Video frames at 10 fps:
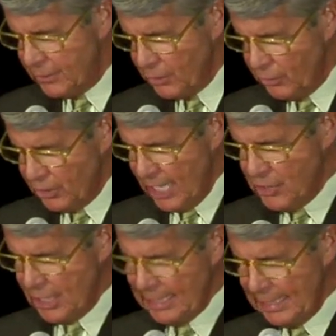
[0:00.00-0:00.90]

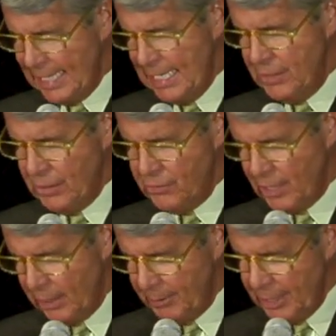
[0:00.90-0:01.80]
Association. Ladies and
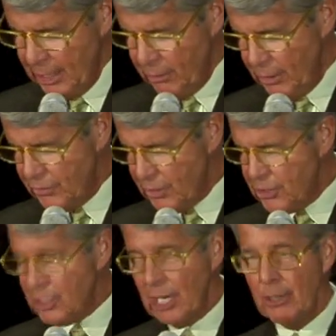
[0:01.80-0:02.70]
gentlemen, here is
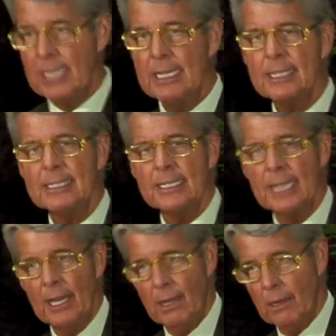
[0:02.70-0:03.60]
Sherri
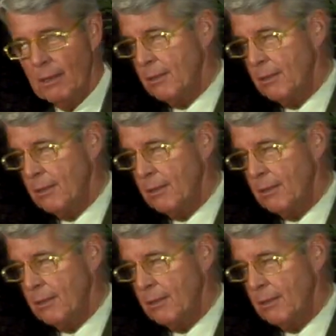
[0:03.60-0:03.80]
Connell.